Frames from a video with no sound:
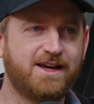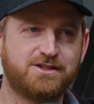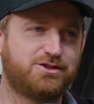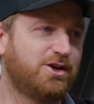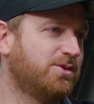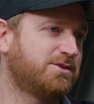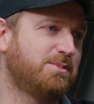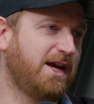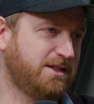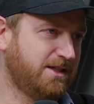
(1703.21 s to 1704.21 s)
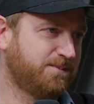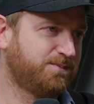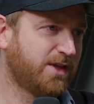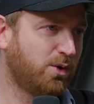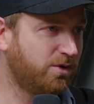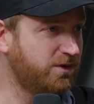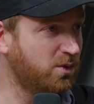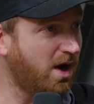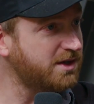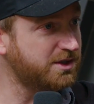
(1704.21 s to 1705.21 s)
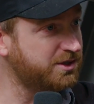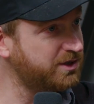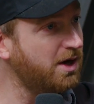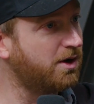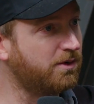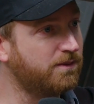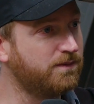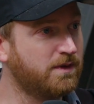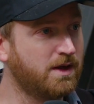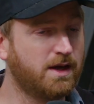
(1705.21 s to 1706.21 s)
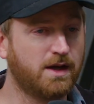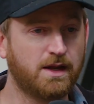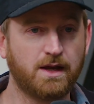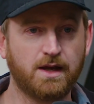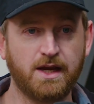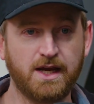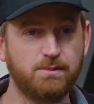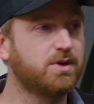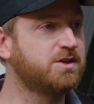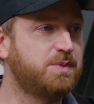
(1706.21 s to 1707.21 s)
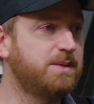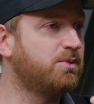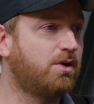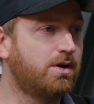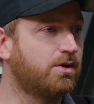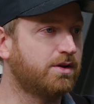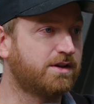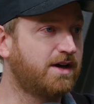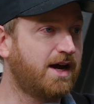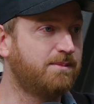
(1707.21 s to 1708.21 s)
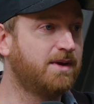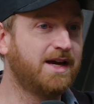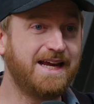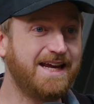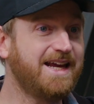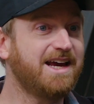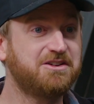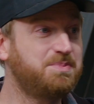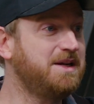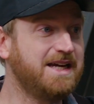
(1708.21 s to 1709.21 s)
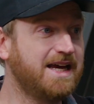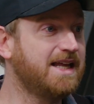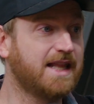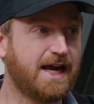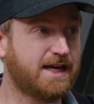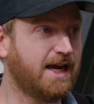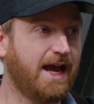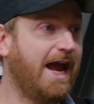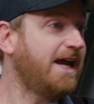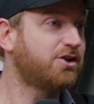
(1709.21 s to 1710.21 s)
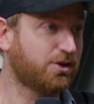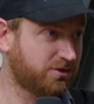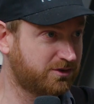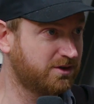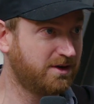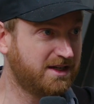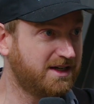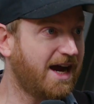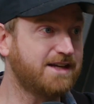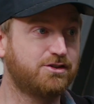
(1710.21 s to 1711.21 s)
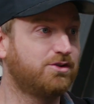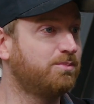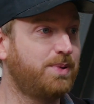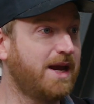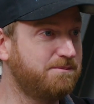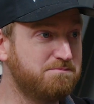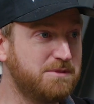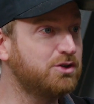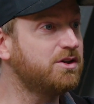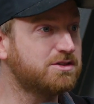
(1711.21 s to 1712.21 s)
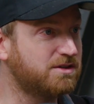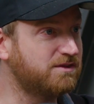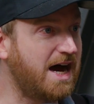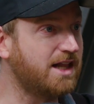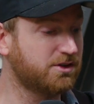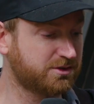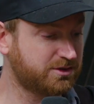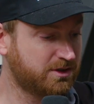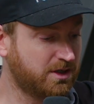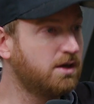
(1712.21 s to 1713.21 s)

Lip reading: His show is amazing. Well, if you watch his show, he brings people on all the time. ESPN, like anchors, guys that are paid millions of dollars,